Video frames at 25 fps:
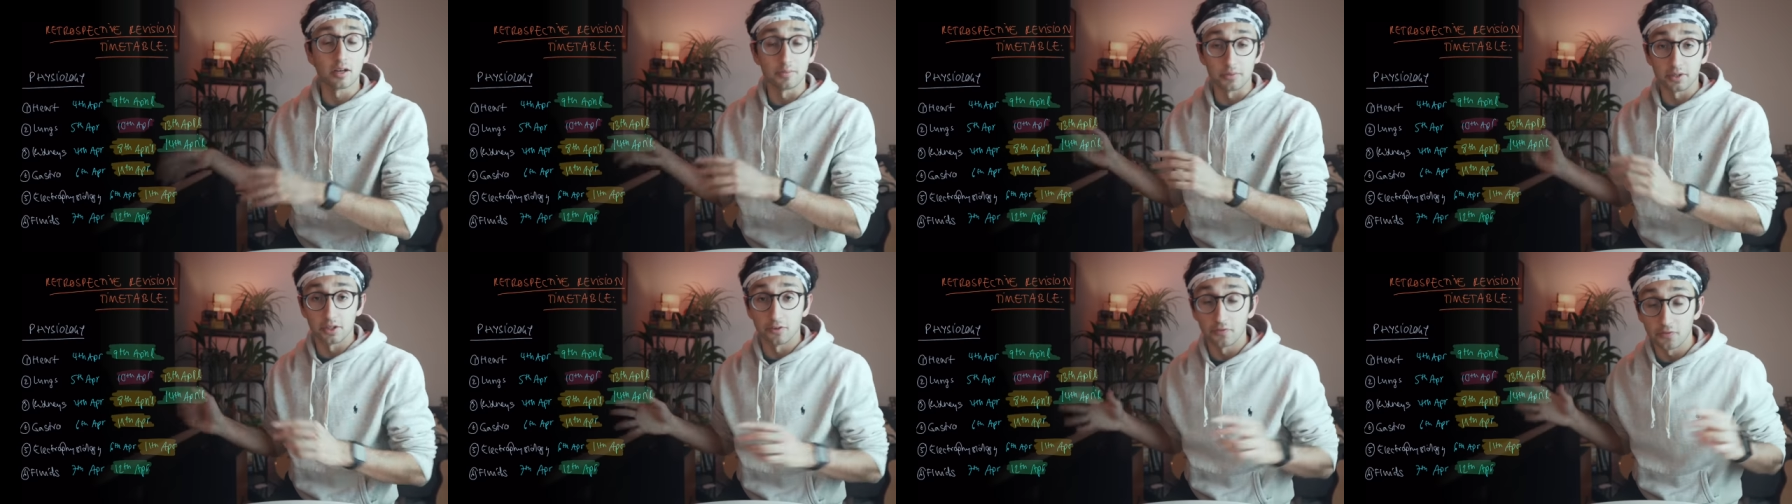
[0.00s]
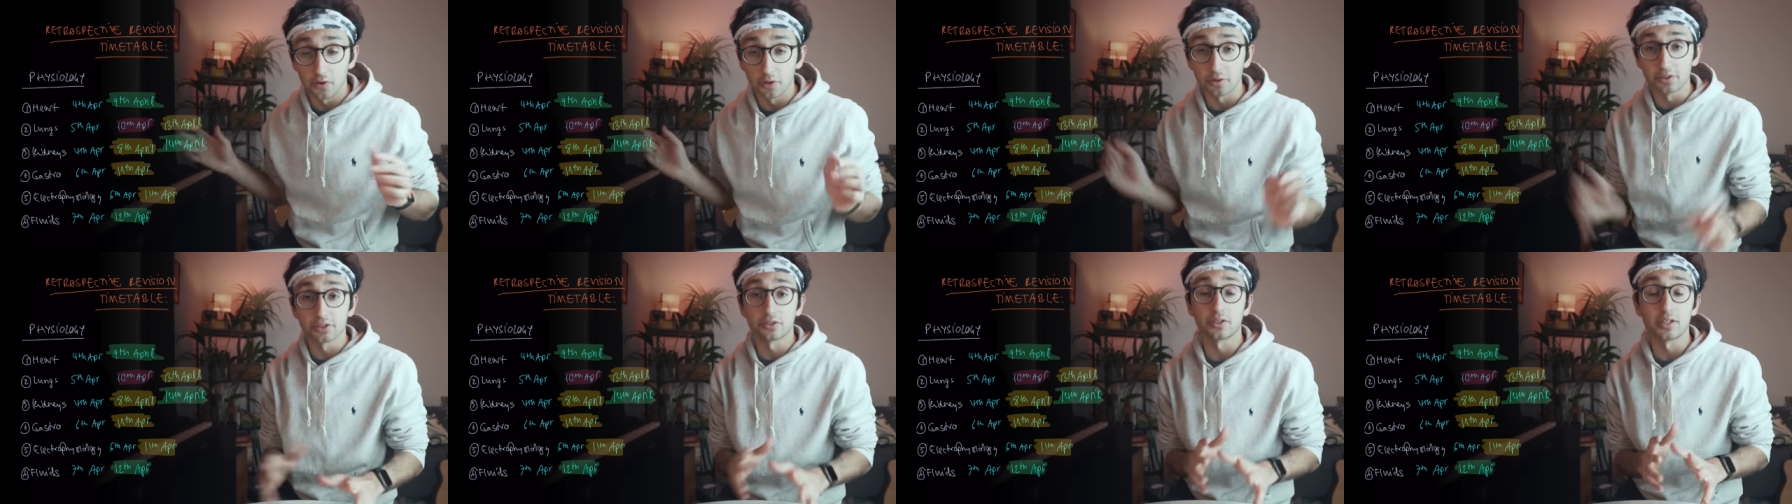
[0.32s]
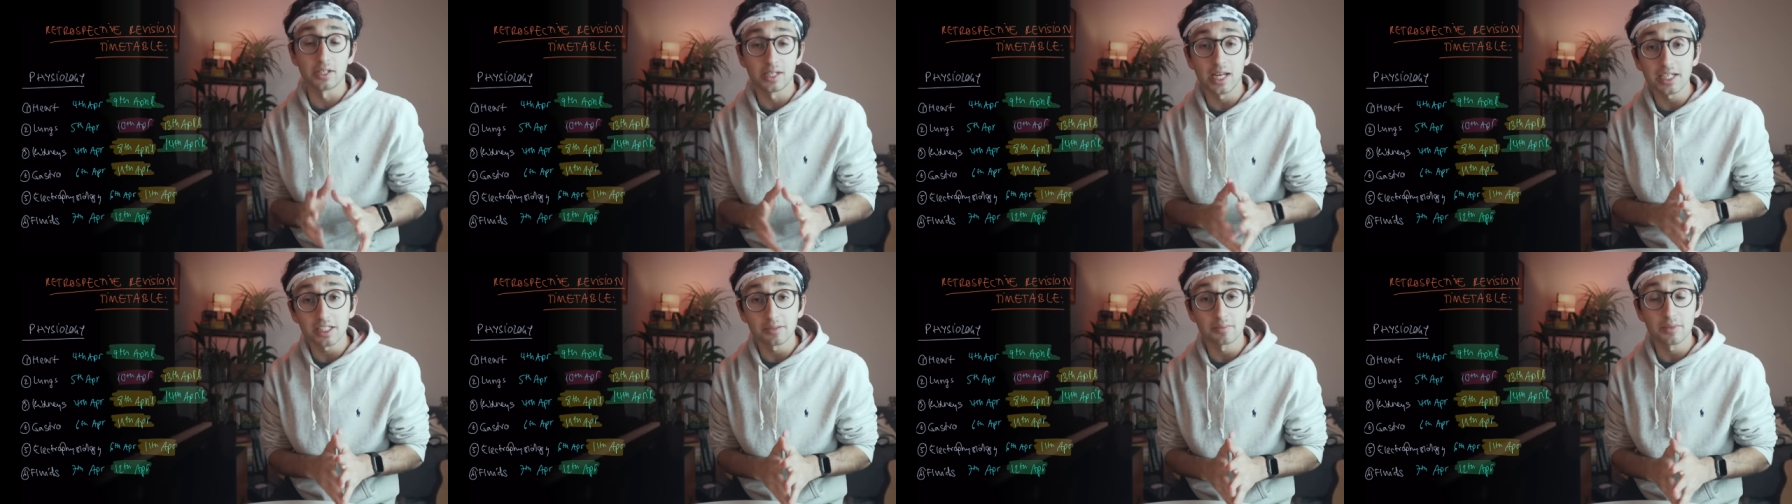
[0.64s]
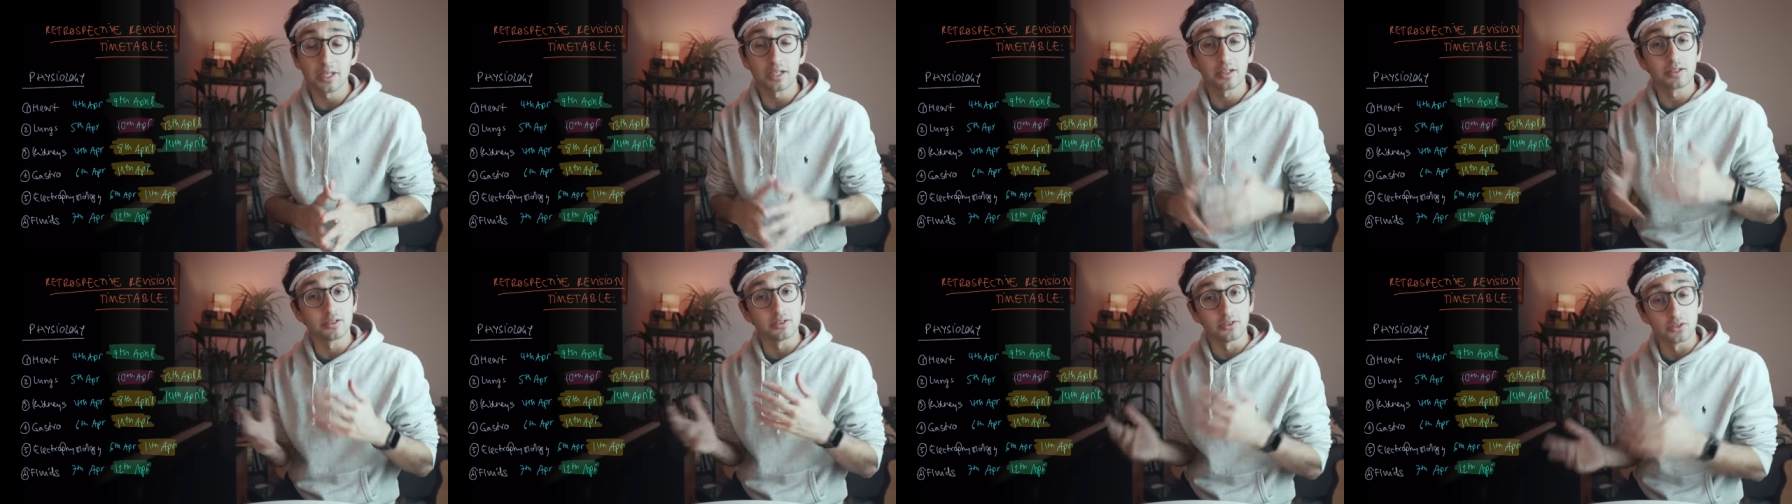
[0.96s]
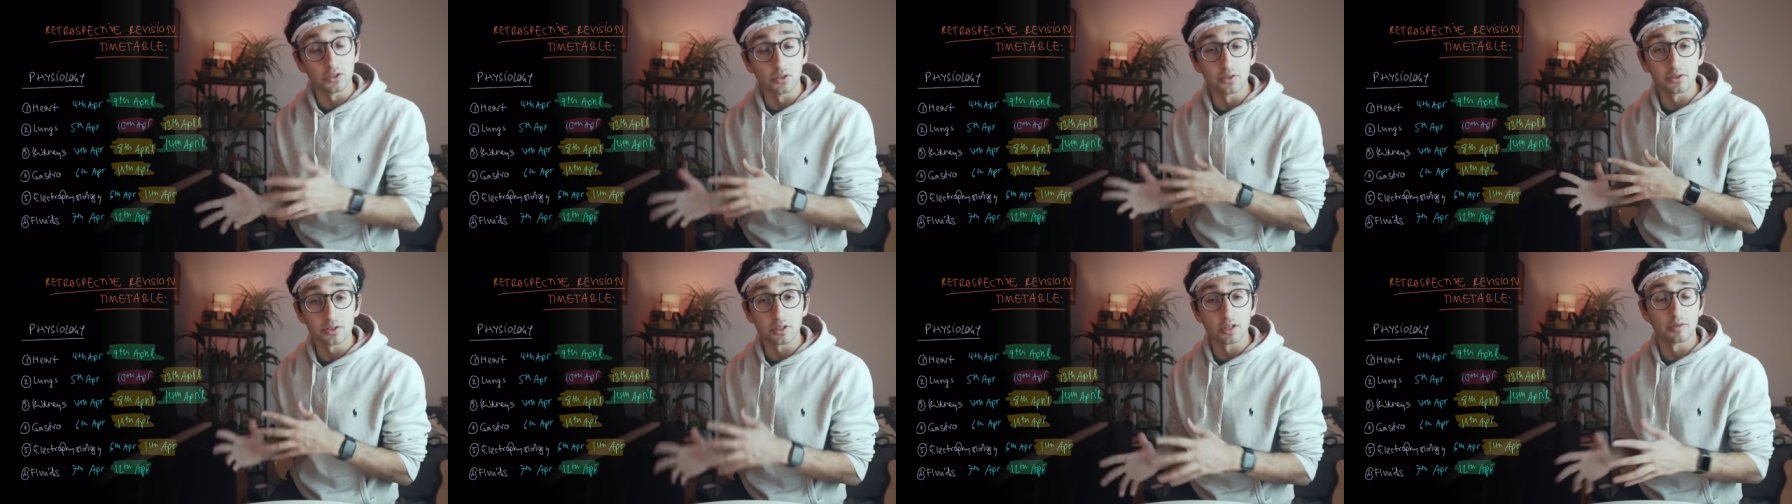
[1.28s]
I'm gonna focus on anatomy because
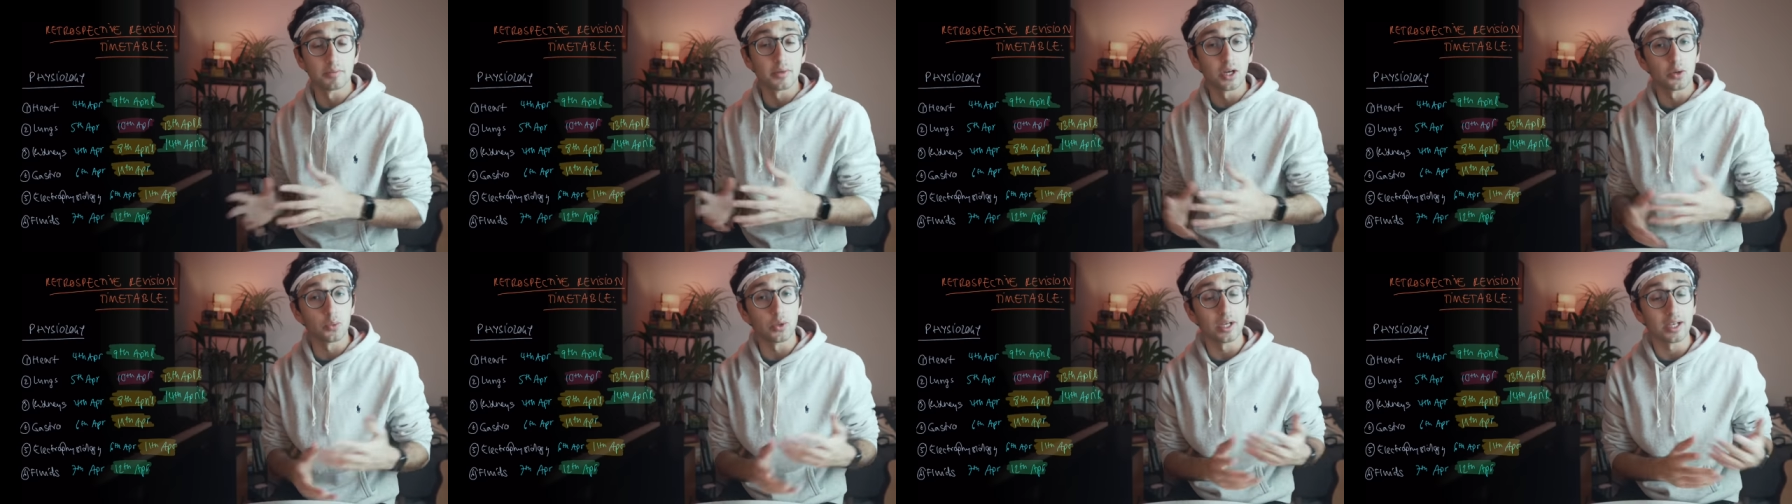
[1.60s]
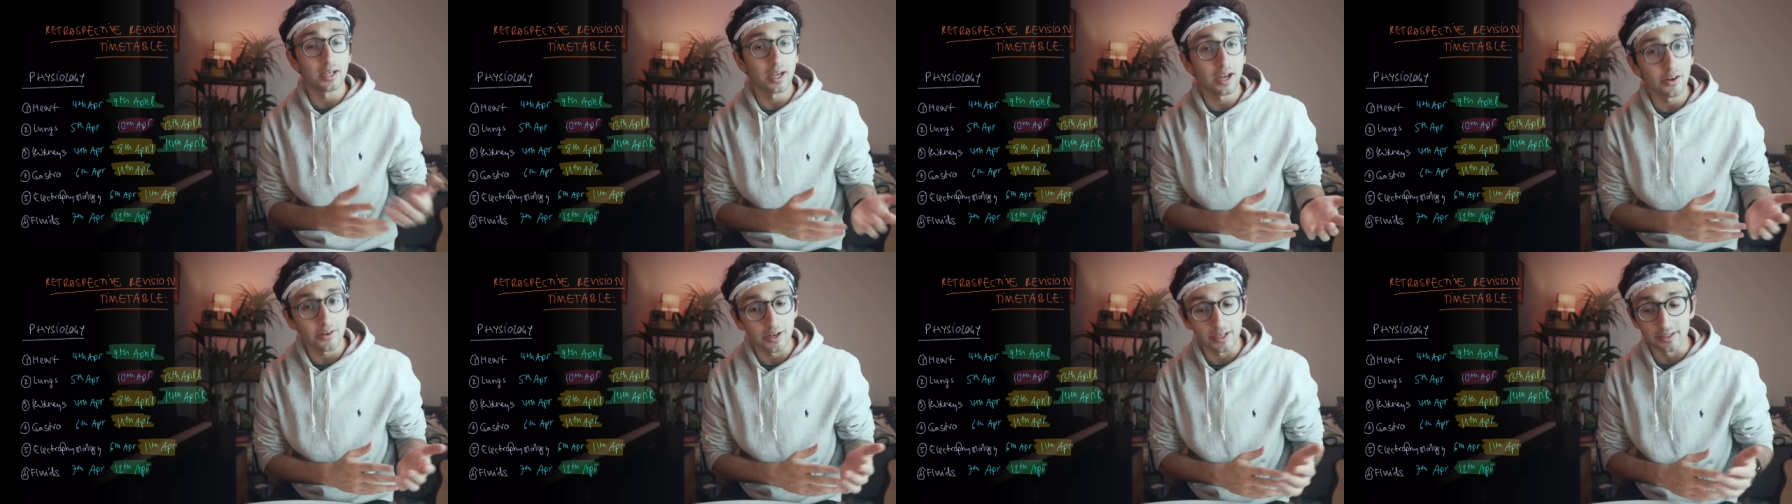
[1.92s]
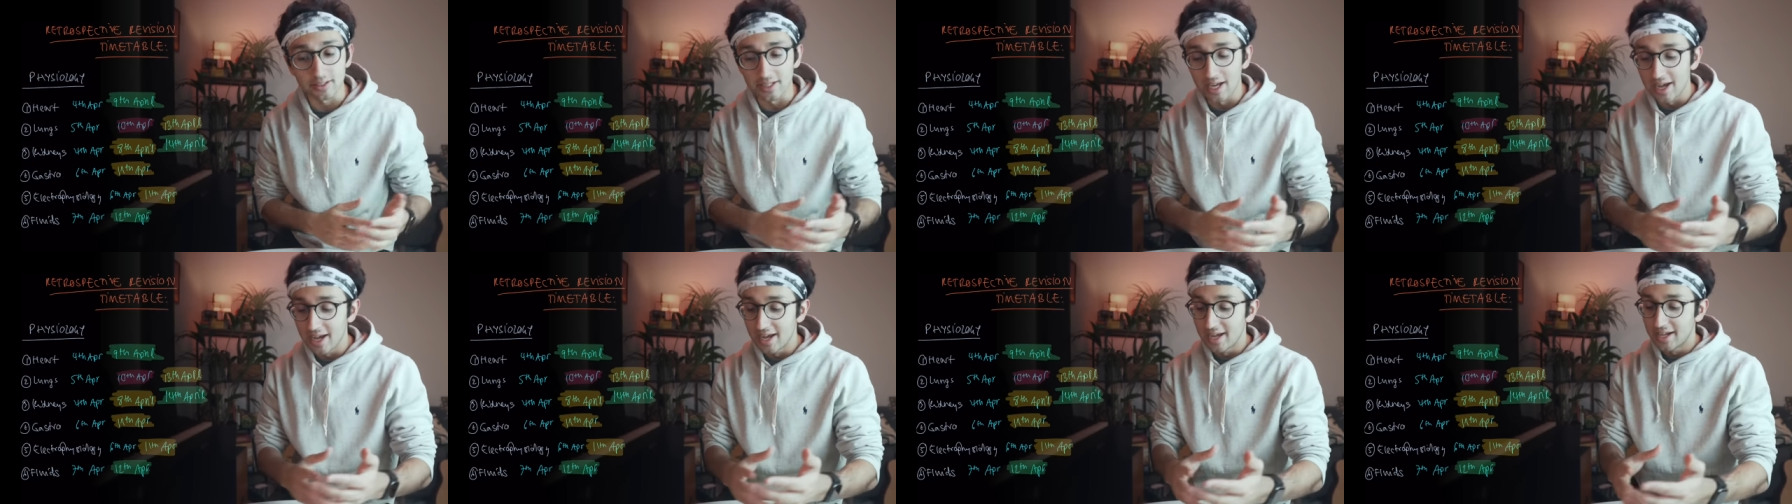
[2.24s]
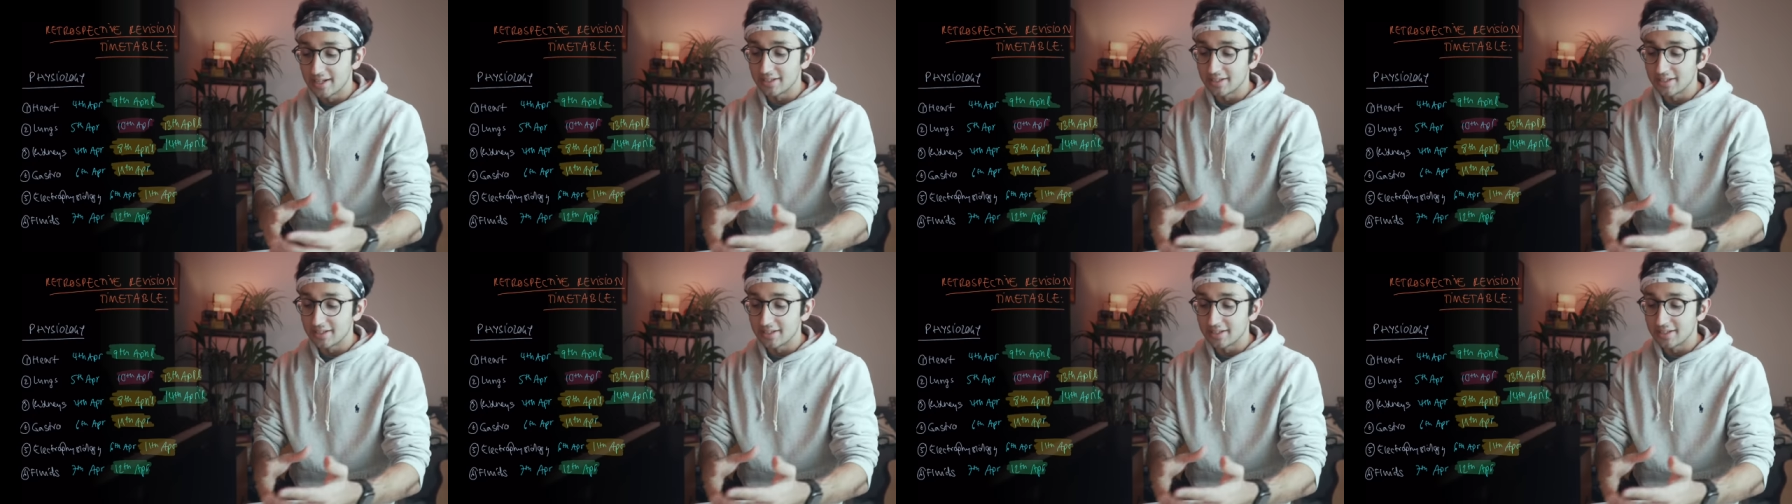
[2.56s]
those are my weak areas.